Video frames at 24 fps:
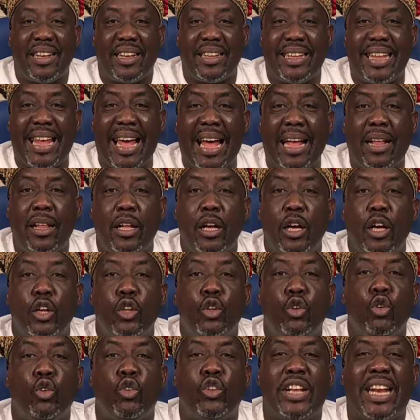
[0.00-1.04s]
After
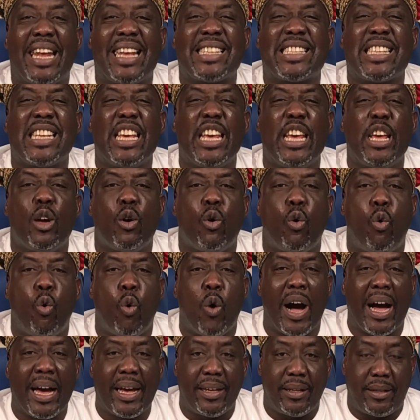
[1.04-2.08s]
that, you dress
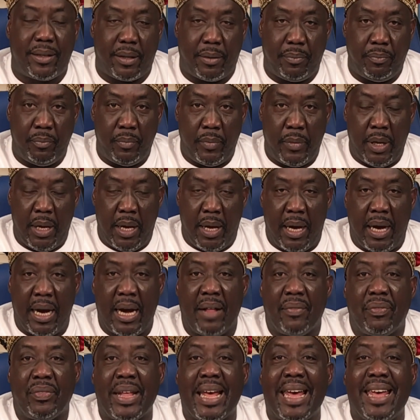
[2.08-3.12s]
in white
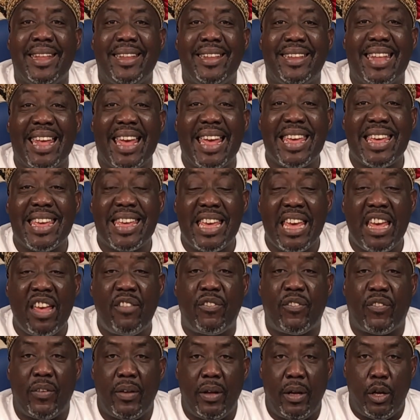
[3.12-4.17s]
and
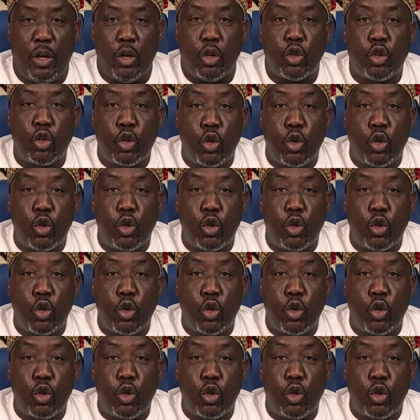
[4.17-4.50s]
they give